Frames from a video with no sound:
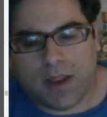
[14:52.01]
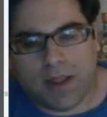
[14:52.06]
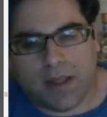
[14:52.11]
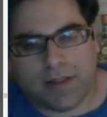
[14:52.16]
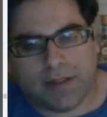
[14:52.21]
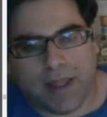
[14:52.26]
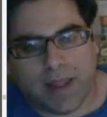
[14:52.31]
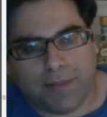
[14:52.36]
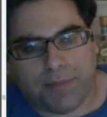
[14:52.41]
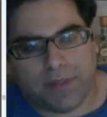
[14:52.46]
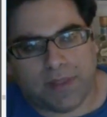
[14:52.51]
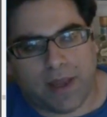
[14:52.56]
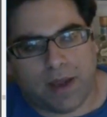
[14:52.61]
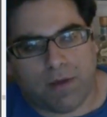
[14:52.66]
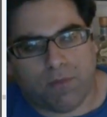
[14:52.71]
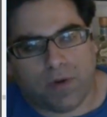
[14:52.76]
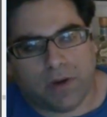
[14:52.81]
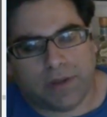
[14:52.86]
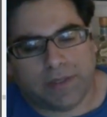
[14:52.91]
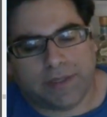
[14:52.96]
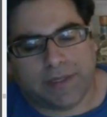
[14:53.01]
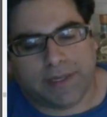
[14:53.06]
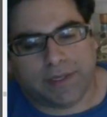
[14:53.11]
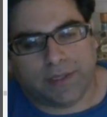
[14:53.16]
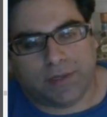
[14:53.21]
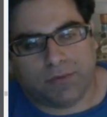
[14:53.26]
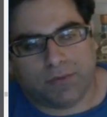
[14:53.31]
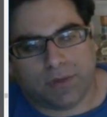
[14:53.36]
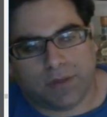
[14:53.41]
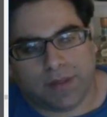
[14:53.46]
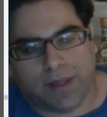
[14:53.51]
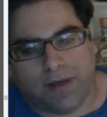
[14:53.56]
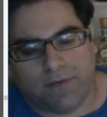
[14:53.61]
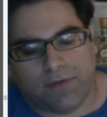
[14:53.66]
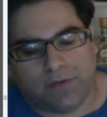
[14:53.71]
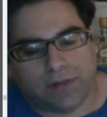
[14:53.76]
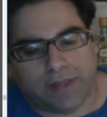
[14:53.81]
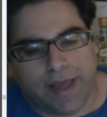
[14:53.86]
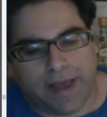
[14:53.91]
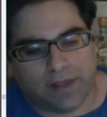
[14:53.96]
On top of that, one dealing with a lot
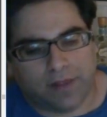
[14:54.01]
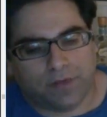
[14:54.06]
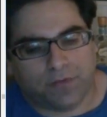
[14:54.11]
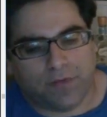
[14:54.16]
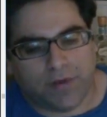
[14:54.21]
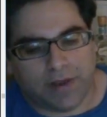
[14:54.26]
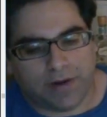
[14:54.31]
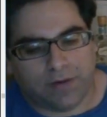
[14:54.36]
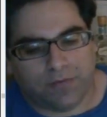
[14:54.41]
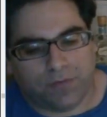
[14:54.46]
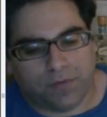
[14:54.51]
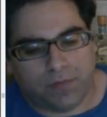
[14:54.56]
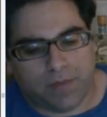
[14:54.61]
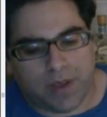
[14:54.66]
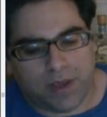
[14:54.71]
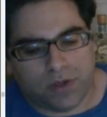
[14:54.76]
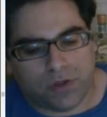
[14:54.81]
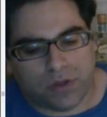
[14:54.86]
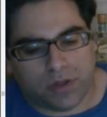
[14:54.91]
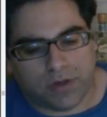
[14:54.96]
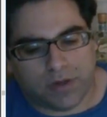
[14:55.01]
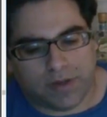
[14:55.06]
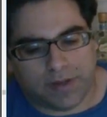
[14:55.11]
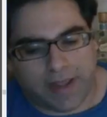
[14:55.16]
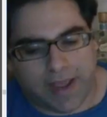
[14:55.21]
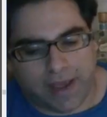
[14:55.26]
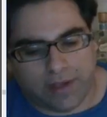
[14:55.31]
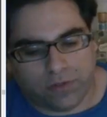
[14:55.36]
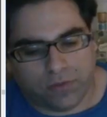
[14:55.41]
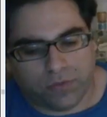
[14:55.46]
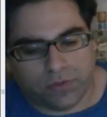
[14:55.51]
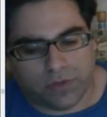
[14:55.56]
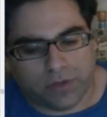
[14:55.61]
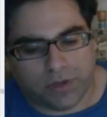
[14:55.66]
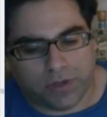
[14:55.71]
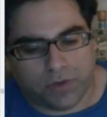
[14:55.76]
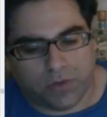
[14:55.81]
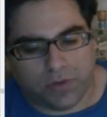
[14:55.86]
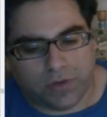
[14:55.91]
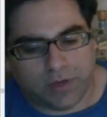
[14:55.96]
of classified information and national
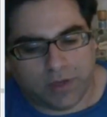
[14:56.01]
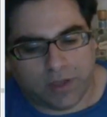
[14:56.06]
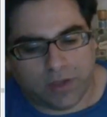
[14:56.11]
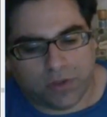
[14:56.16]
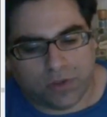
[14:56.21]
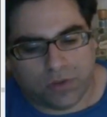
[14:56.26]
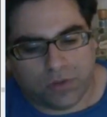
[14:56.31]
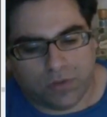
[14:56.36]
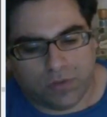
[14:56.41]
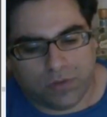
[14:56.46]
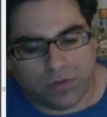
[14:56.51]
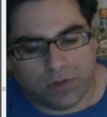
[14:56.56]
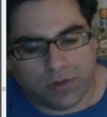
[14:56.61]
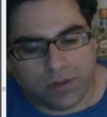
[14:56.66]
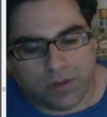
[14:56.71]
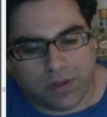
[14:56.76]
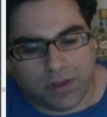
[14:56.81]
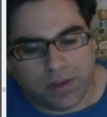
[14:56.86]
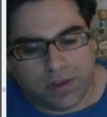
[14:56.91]
security issues,